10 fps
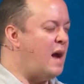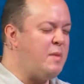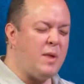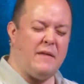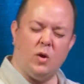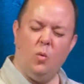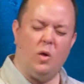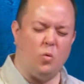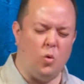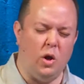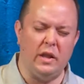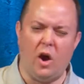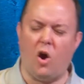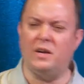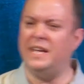remember having one really
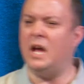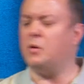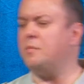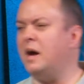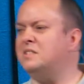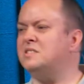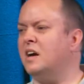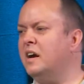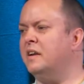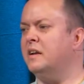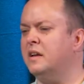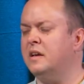hard day with my son,